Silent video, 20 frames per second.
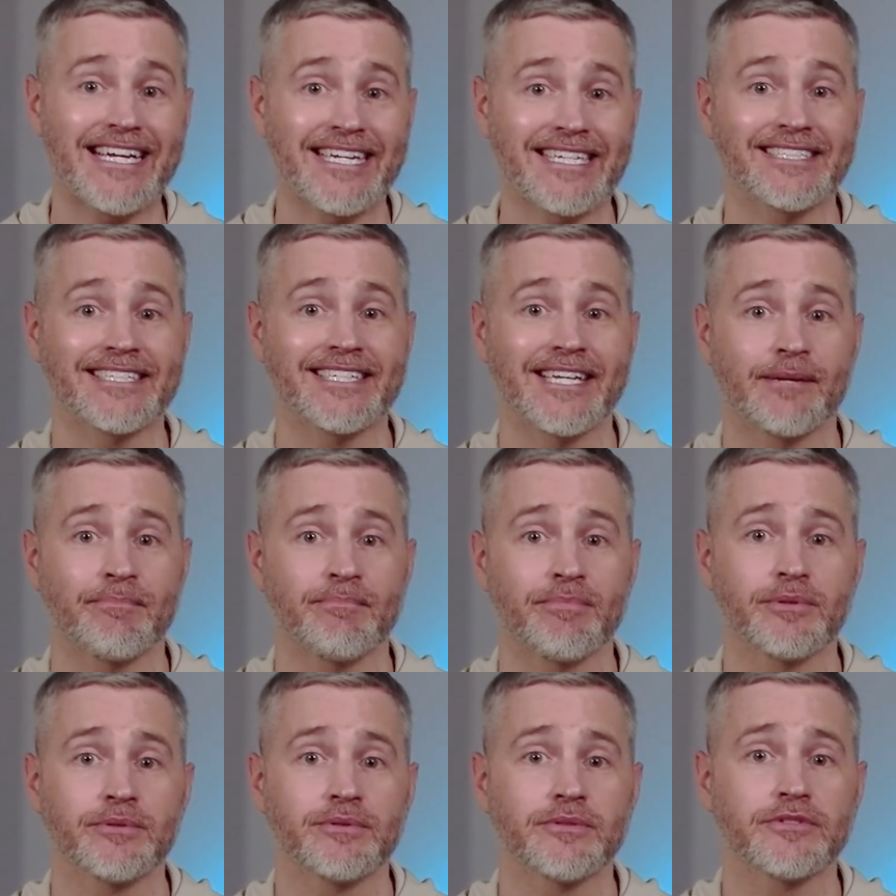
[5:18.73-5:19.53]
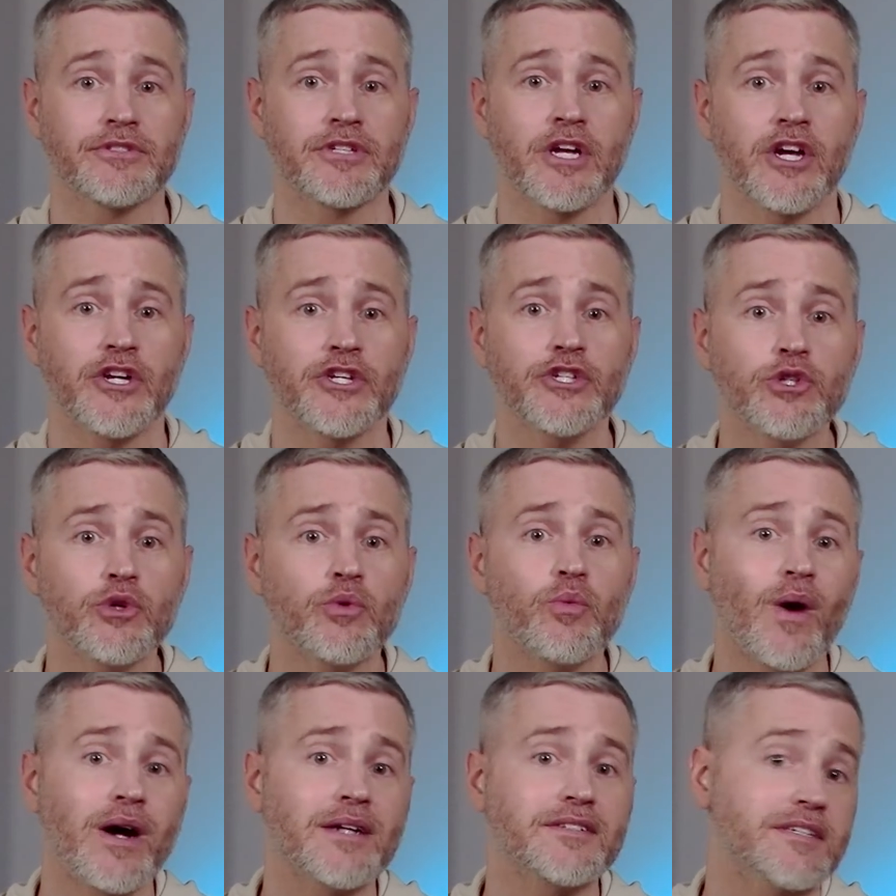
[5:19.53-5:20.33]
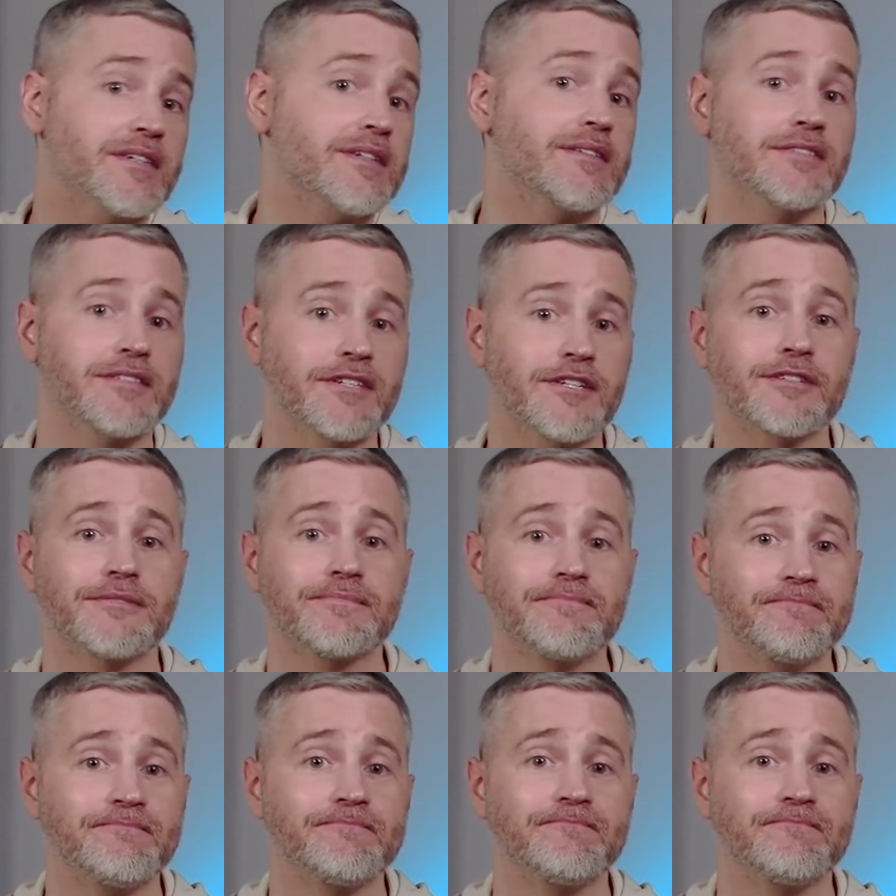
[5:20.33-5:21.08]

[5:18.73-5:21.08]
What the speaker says: examples you'll want to consider.